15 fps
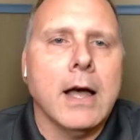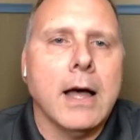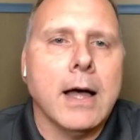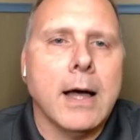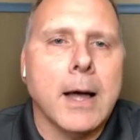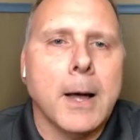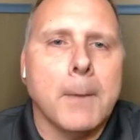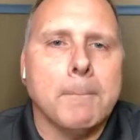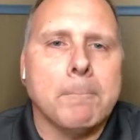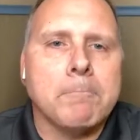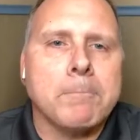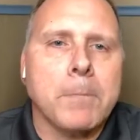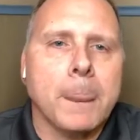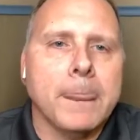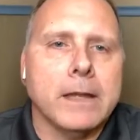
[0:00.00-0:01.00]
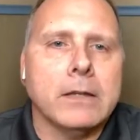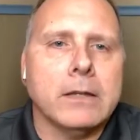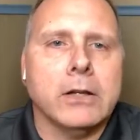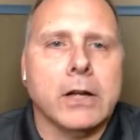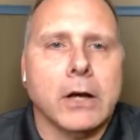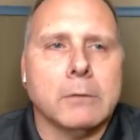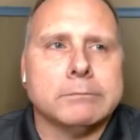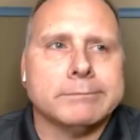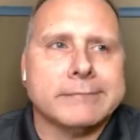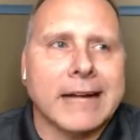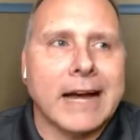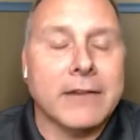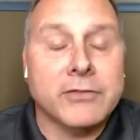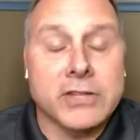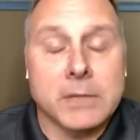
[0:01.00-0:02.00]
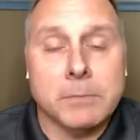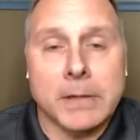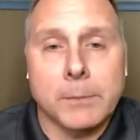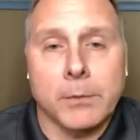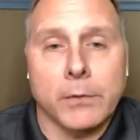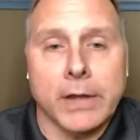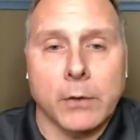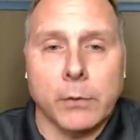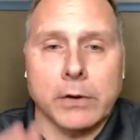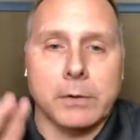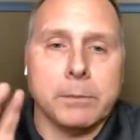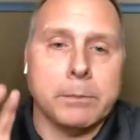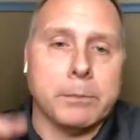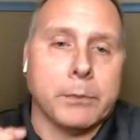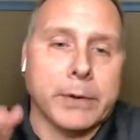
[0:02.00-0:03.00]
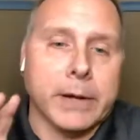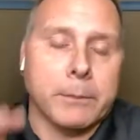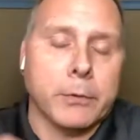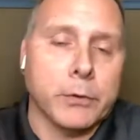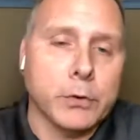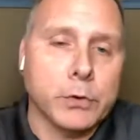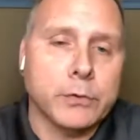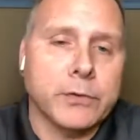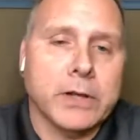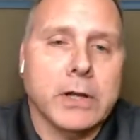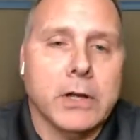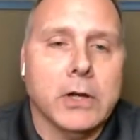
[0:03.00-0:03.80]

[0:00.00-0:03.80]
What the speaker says: I've seen people that were pre-approved